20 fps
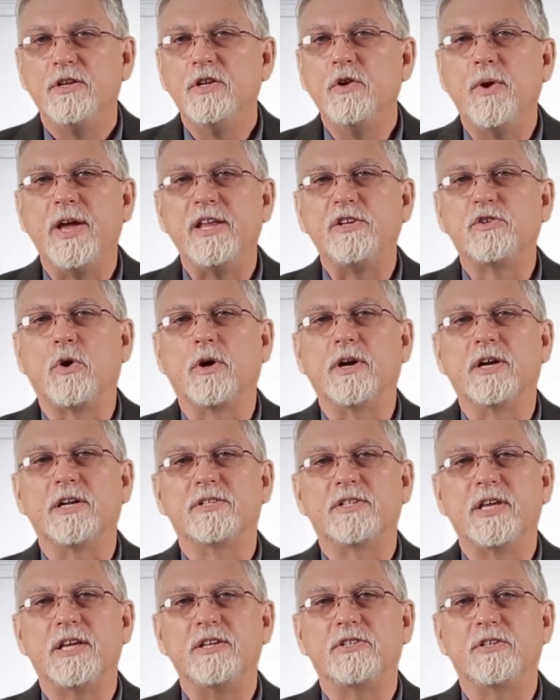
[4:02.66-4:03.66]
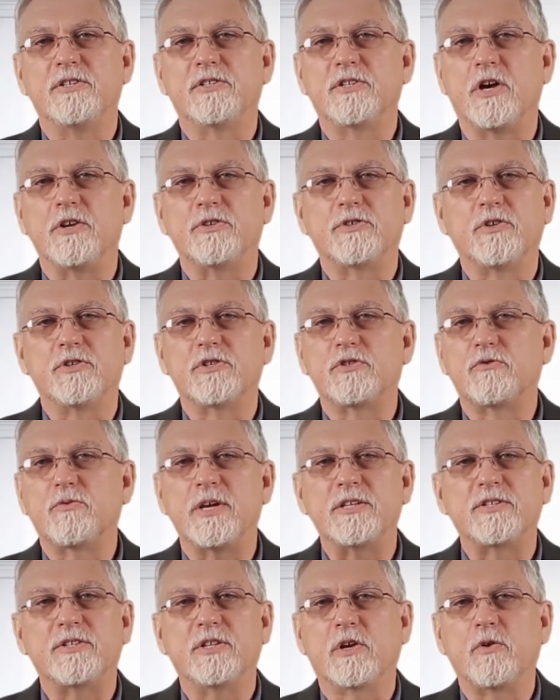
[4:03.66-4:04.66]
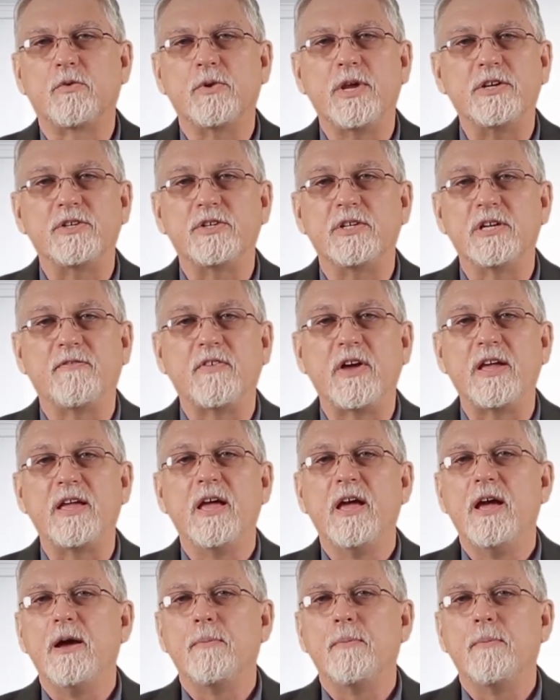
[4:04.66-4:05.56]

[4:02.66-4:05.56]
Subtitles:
New Age organizations also stress the creation of a